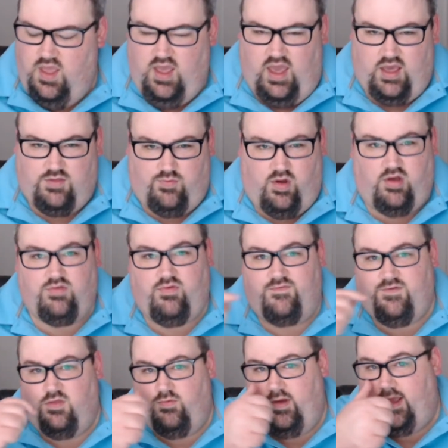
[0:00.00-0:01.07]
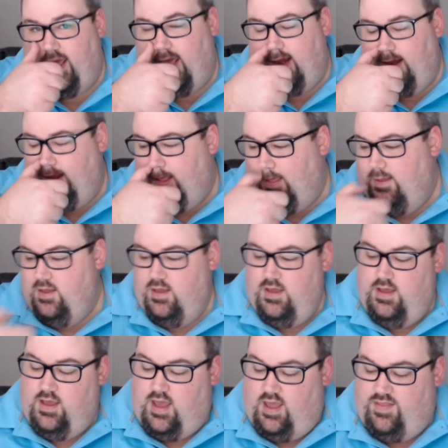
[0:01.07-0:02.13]
as well as one for the weekend.
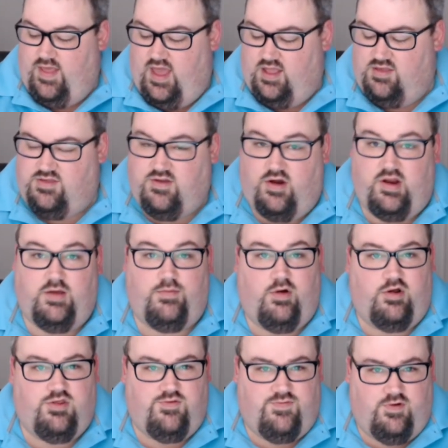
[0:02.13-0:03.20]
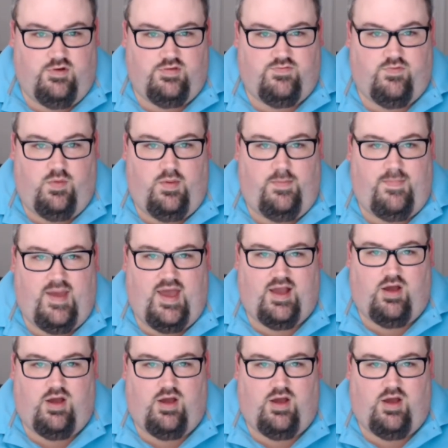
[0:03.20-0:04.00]
And then starting March 1st, we'll be back